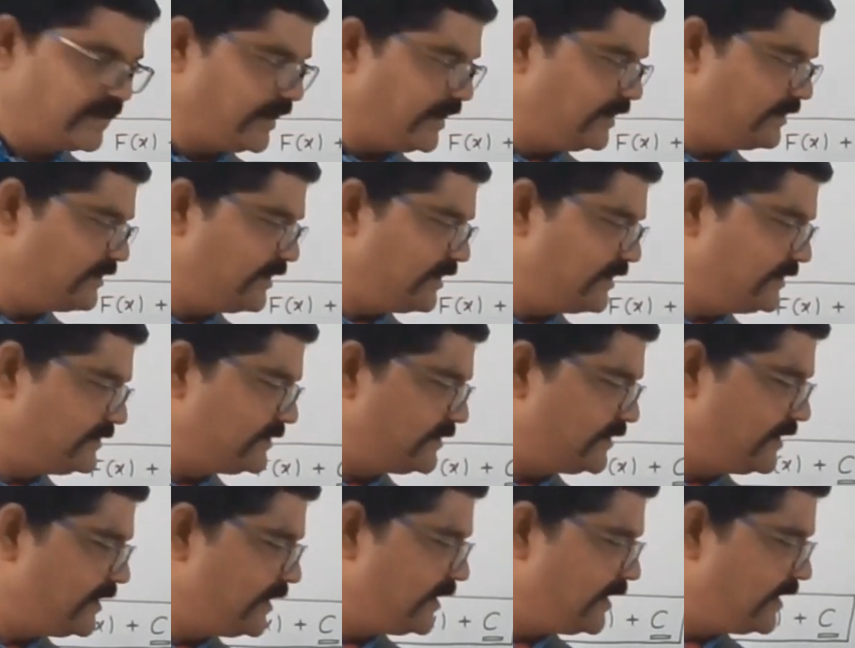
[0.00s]
and
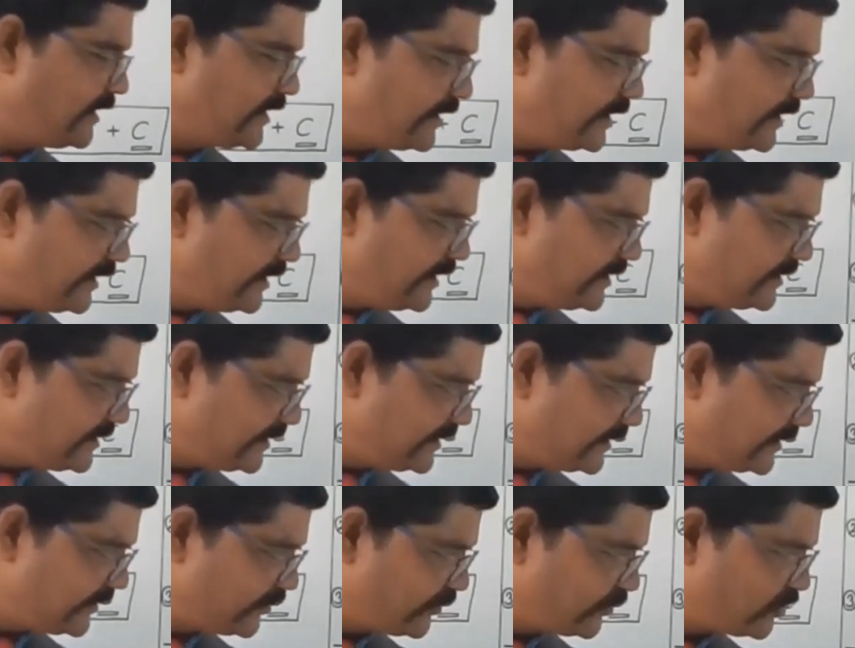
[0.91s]
thus
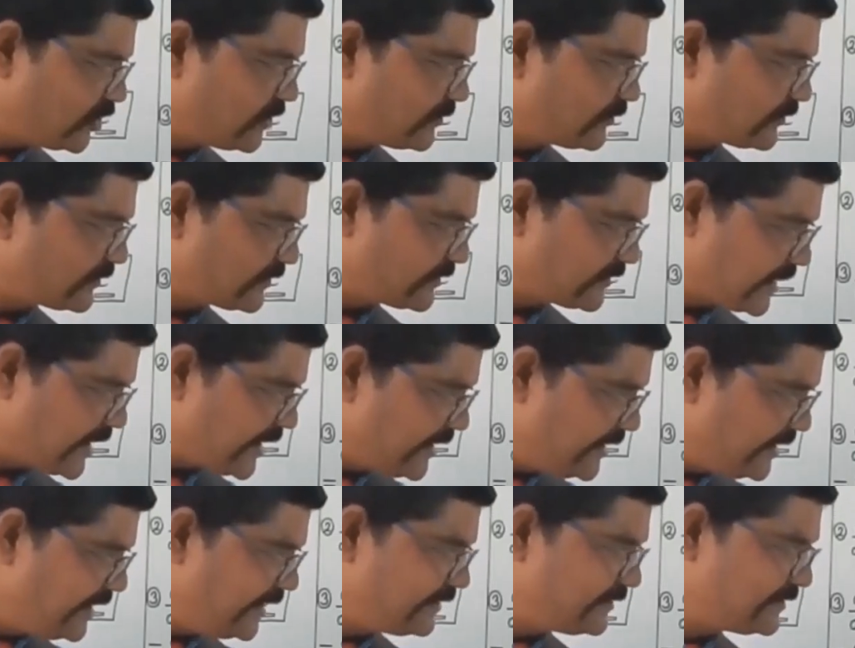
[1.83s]
integration of
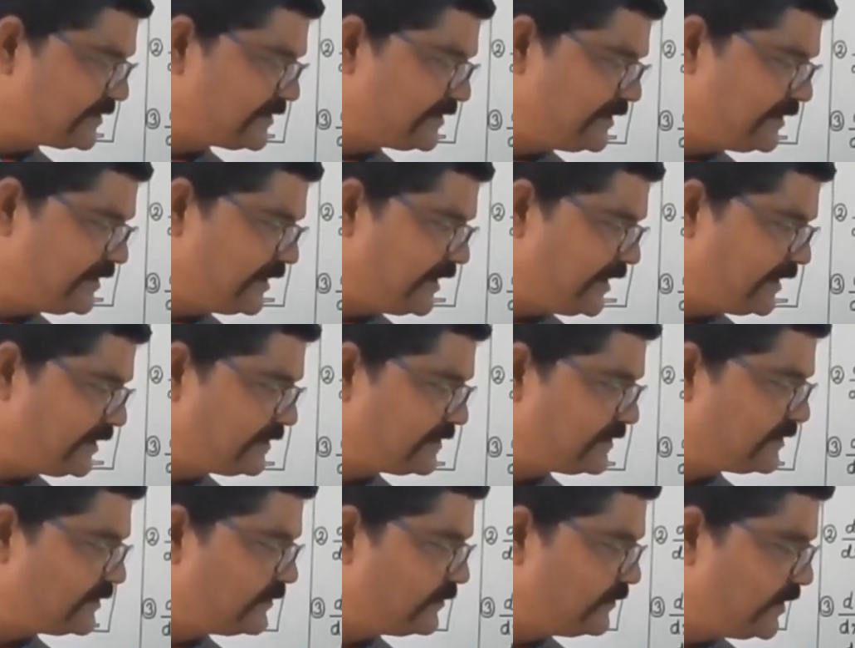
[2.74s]
sin x
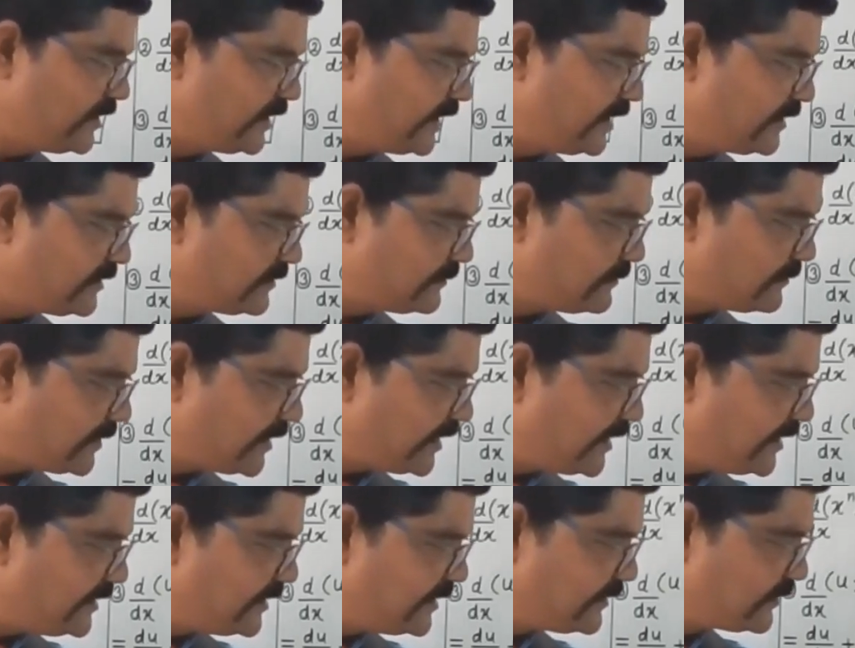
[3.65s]
dx we get
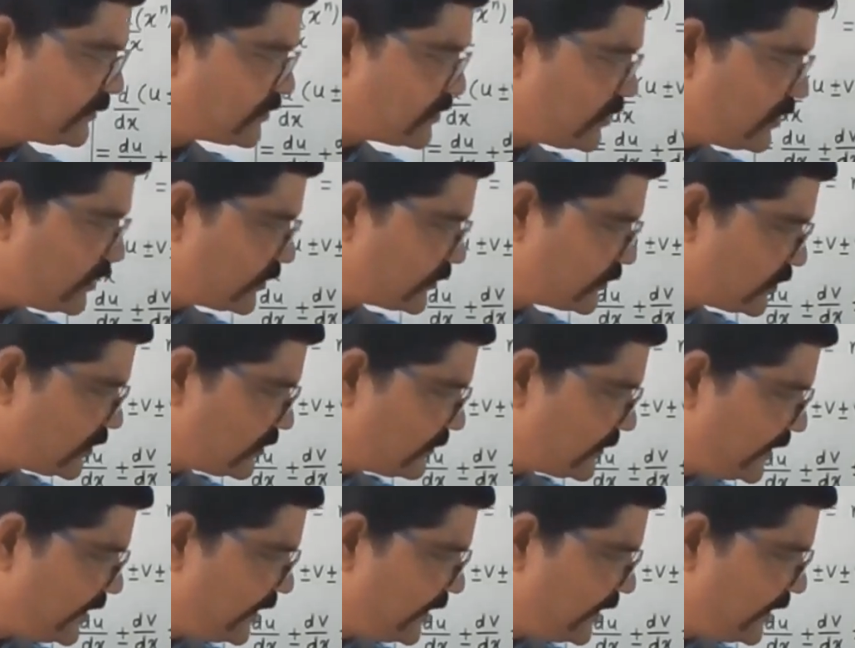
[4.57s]
minus cos of